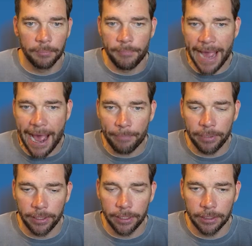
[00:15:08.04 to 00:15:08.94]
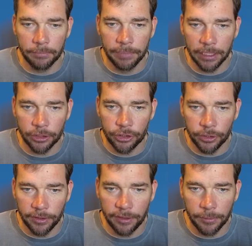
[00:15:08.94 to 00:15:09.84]
map, but it
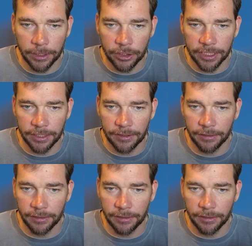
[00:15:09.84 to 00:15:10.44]
shows you which seats